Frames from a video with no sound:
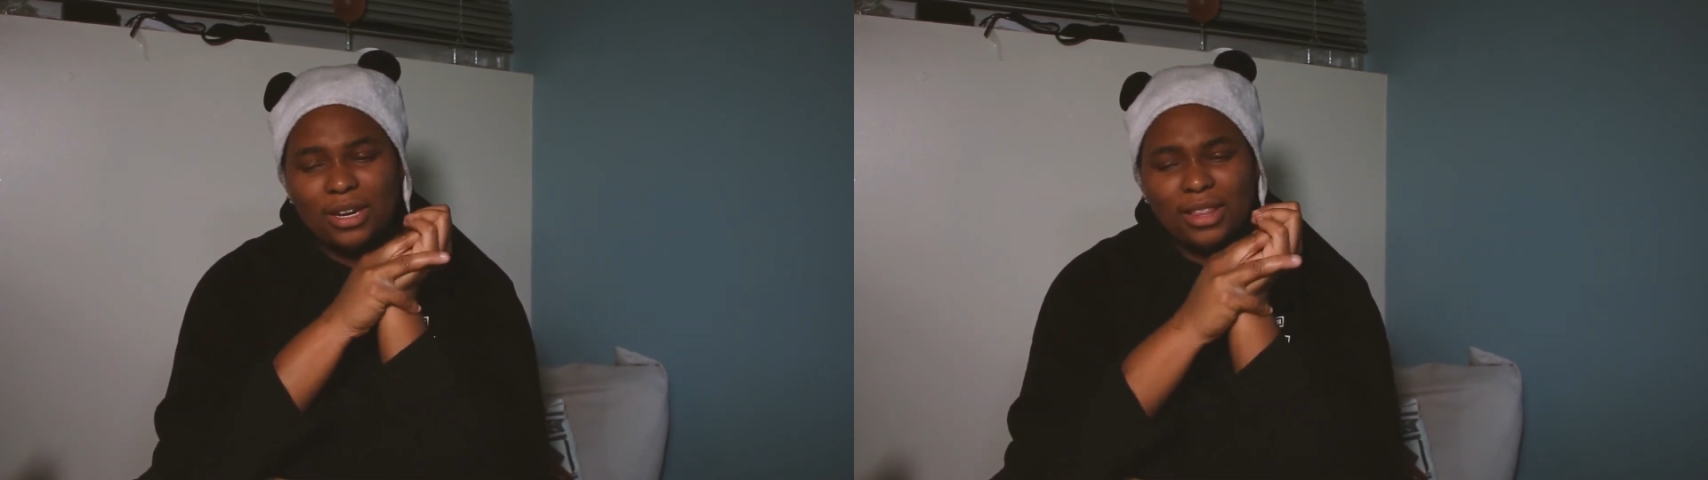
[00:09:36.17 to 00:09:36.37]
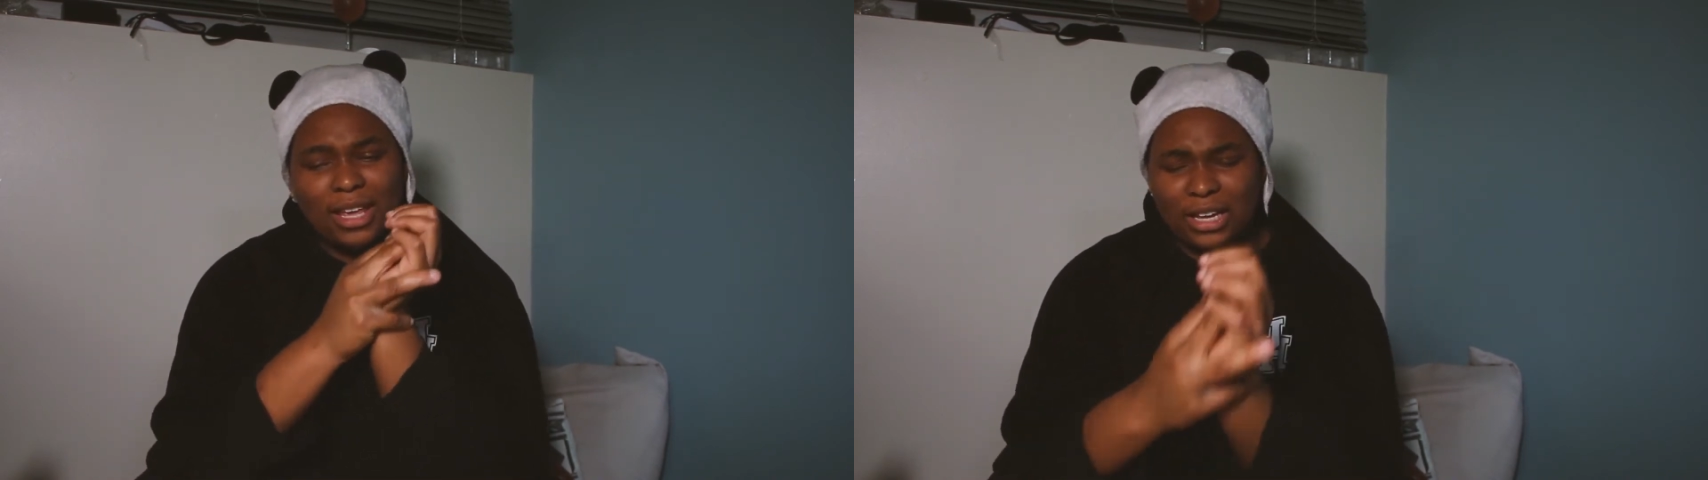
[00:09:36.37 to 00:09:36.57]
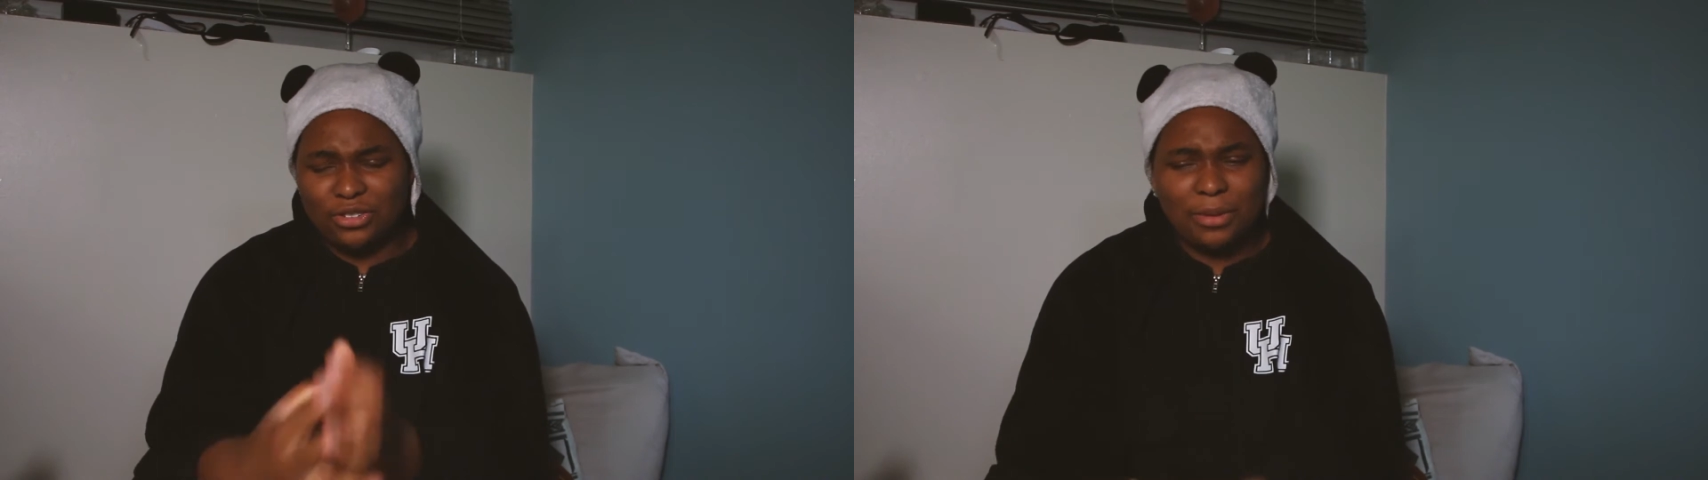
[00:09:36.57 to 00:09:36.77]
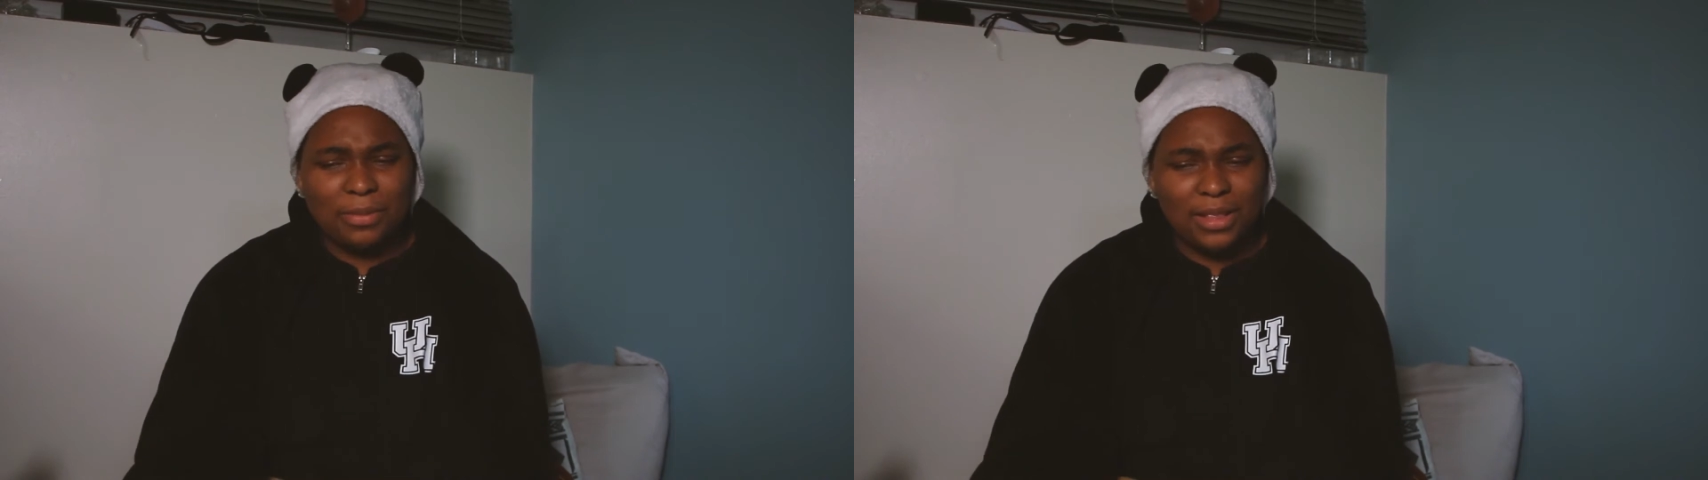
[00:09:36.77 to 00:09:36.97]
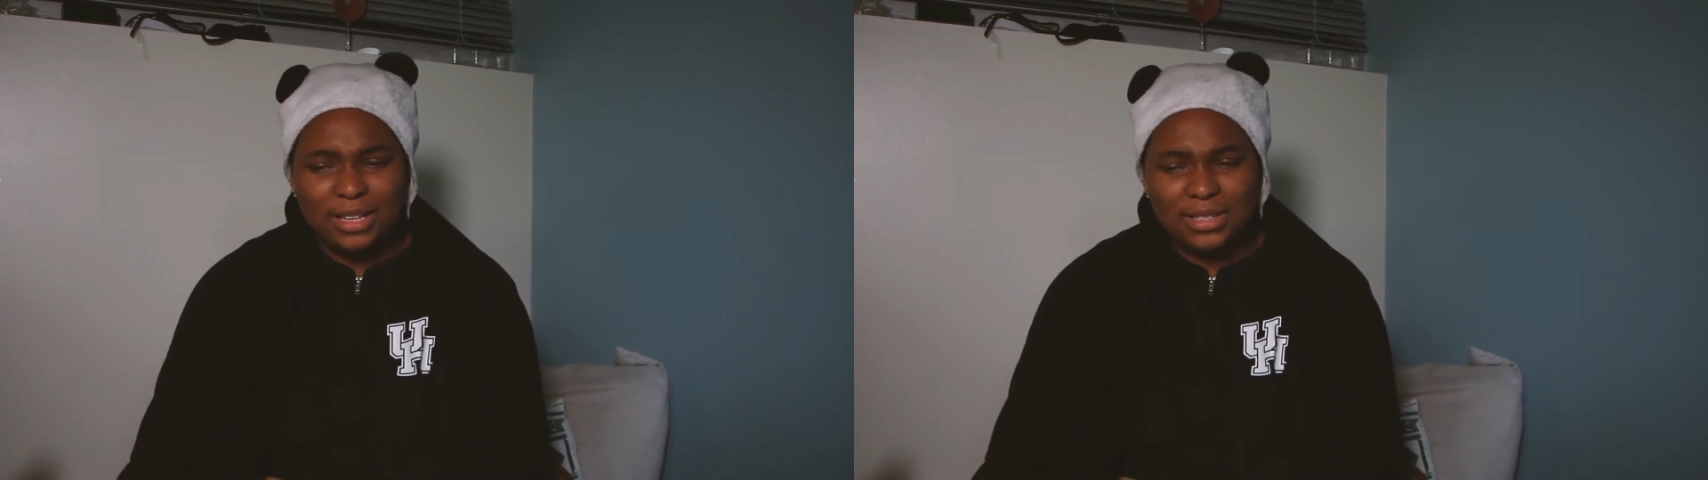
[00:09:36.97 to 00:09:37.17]
and like I dropped
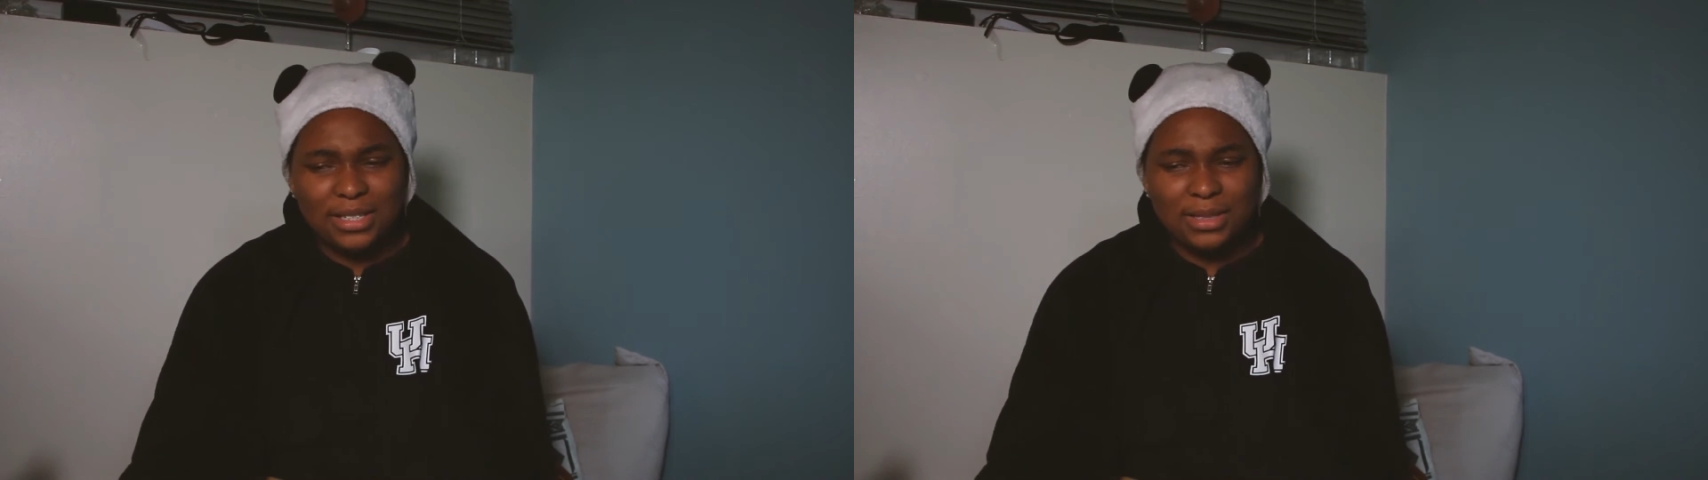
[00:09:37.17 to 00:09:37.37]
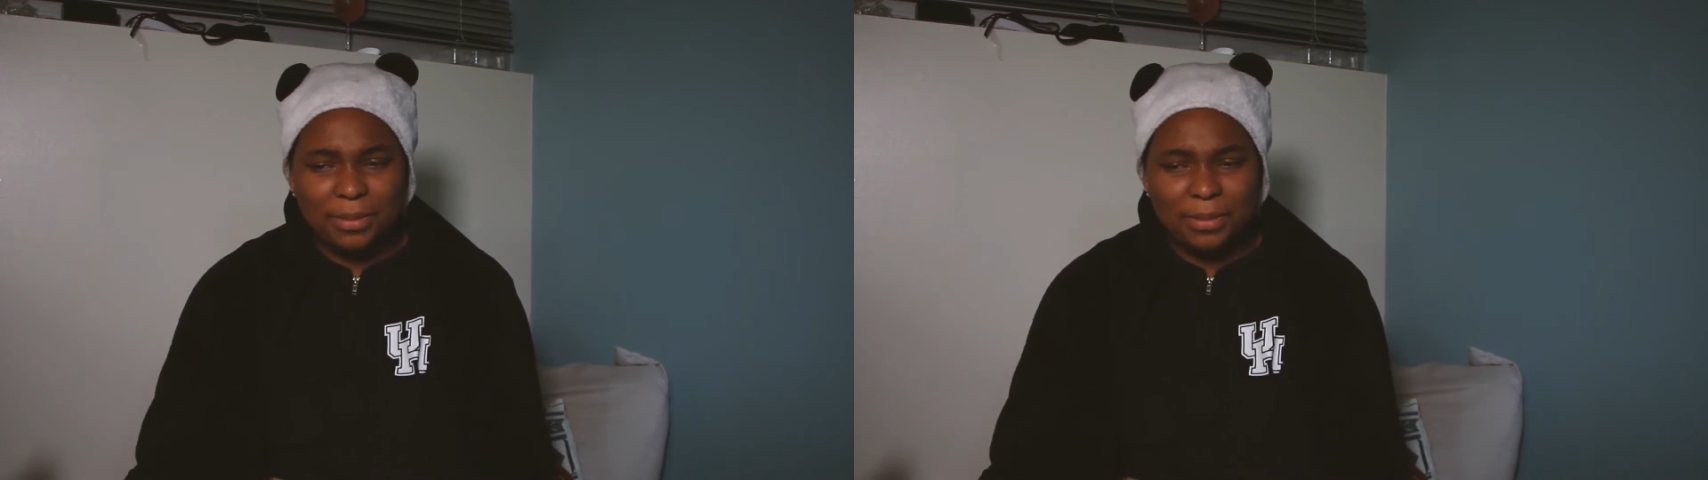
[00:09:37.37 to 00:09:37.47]
the lessons